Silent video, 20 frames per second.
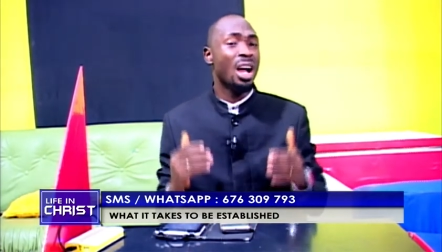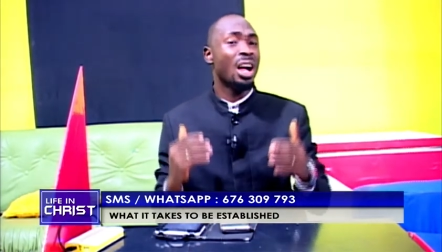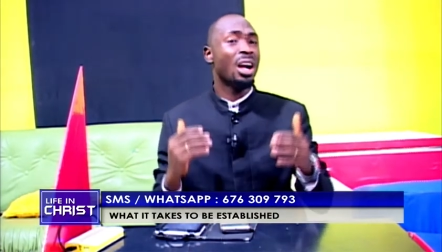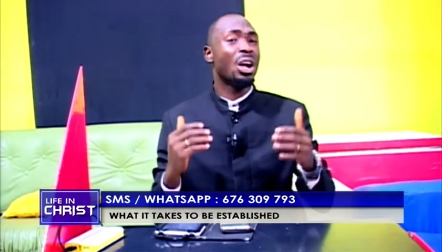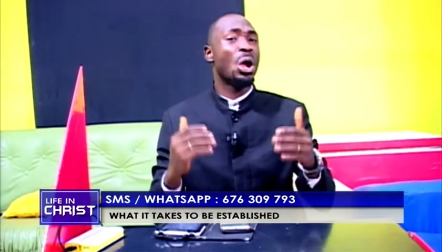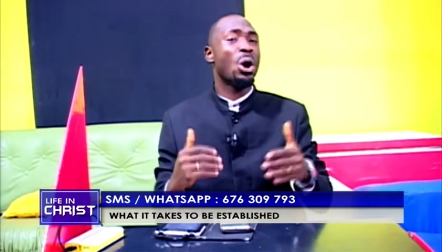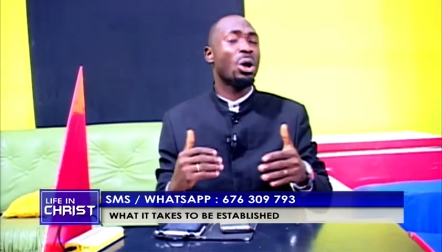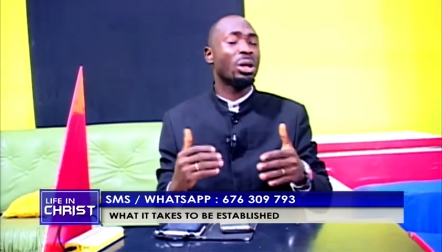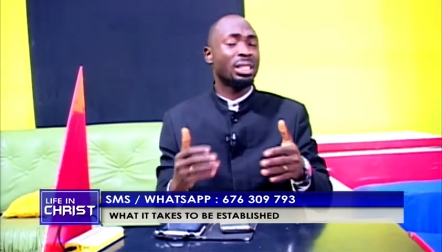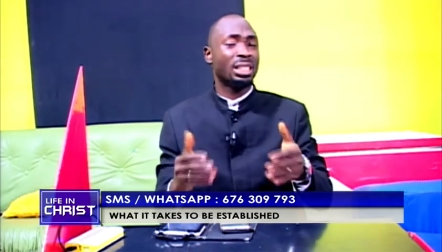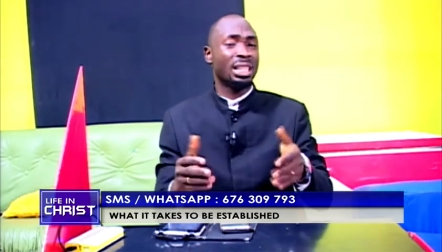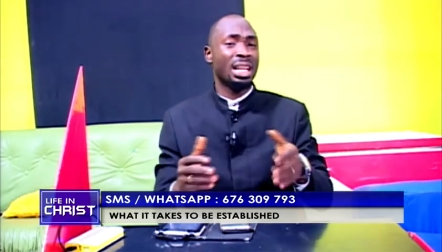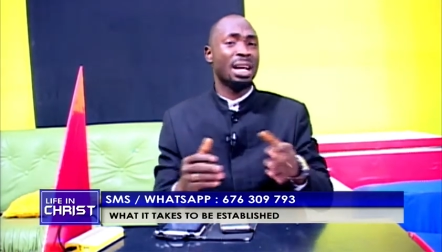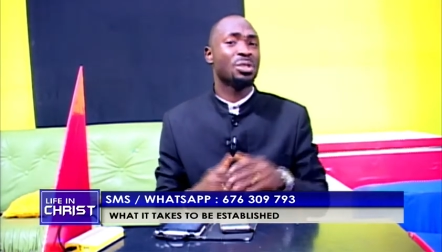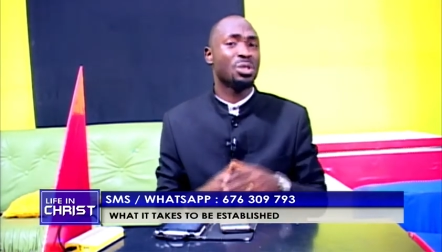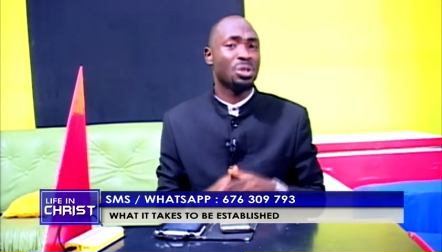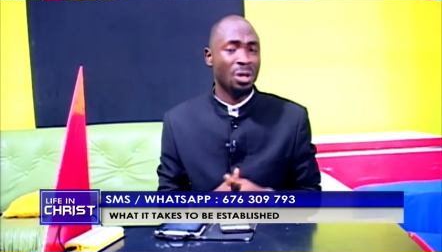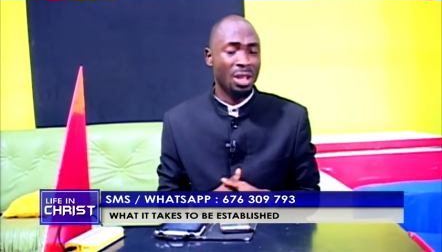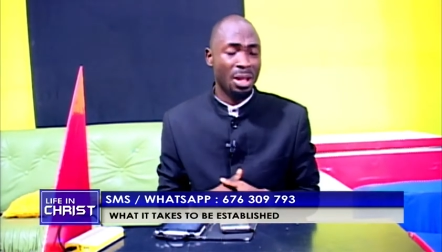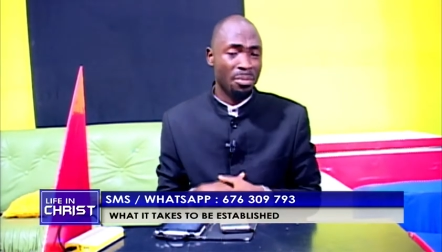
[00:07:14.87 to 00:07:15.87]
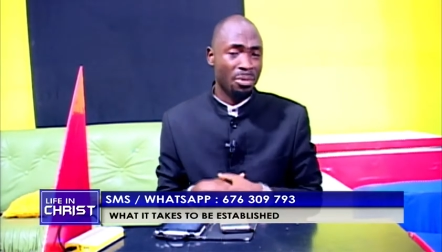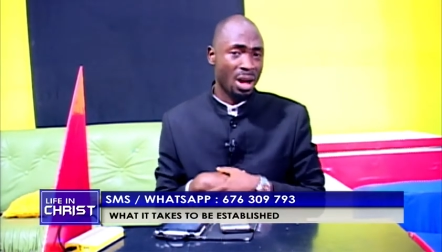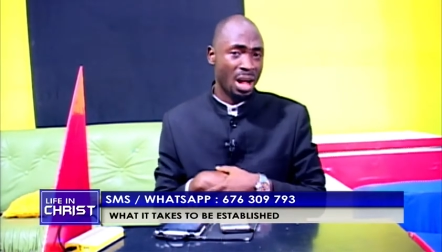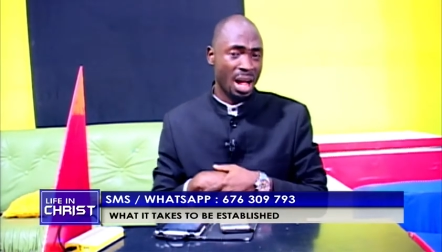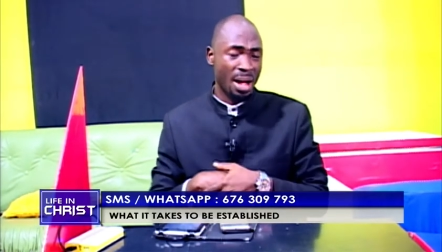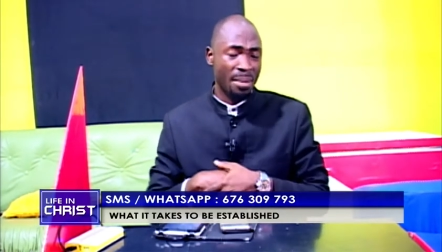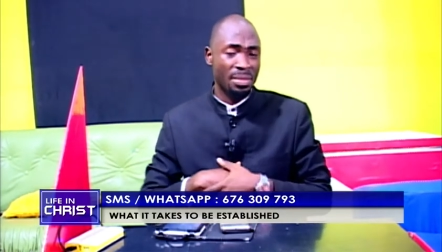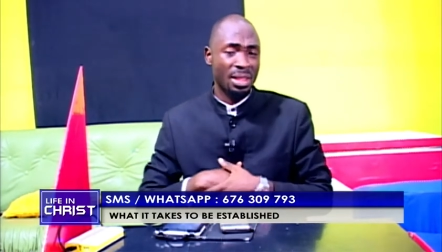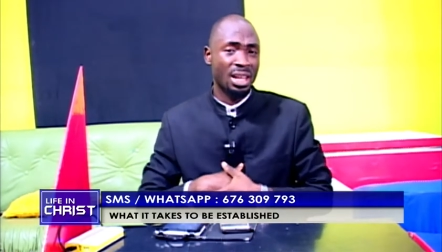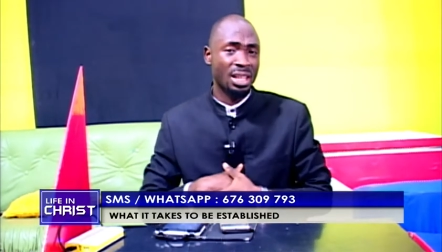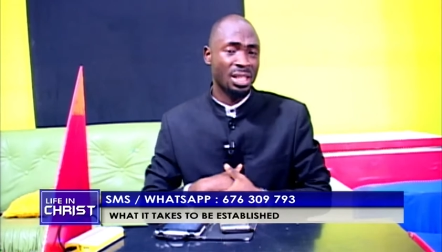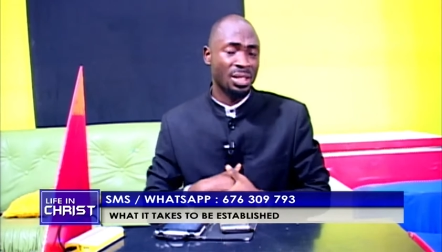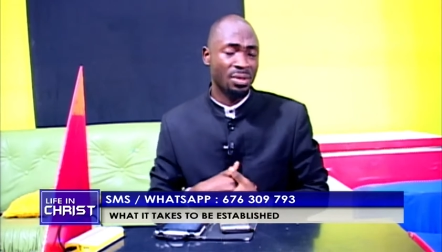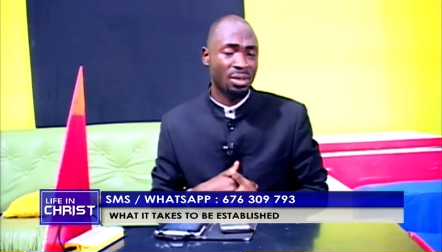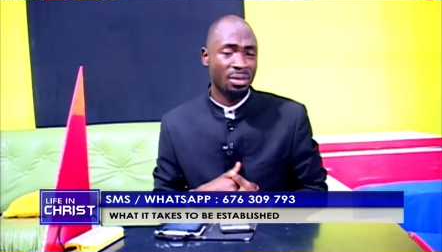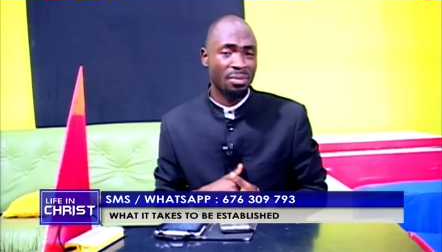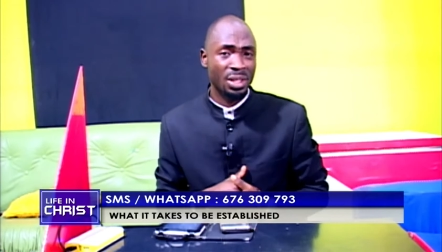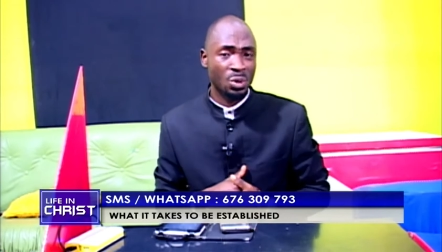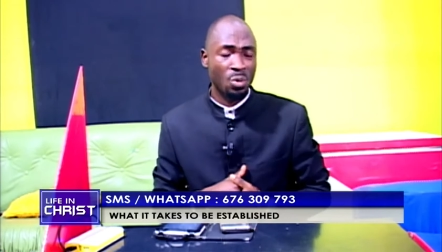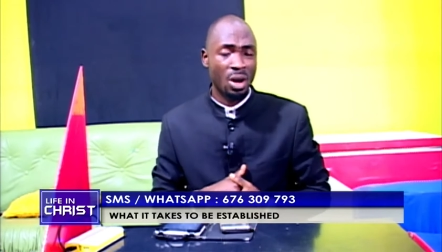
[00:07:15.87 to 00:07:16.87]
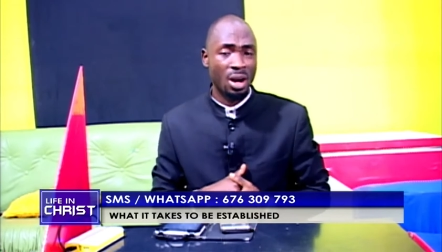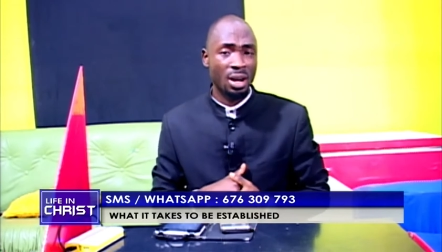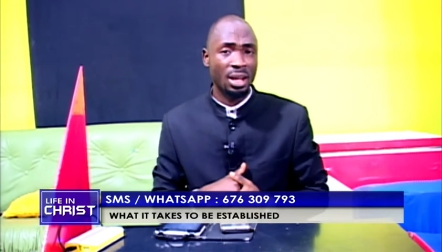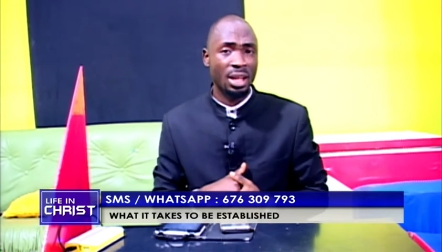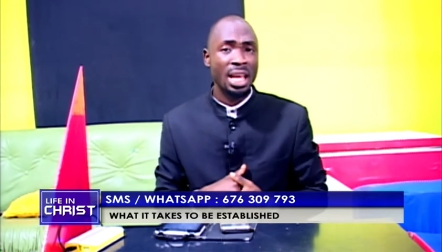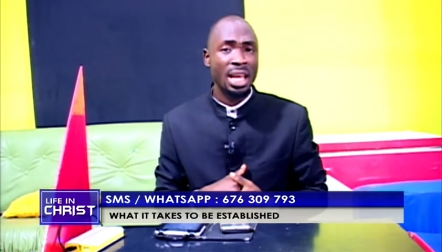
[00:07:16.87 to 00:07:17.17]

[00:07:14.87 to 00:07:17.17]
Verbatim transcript: God comes to Abraham. That is from verse 1.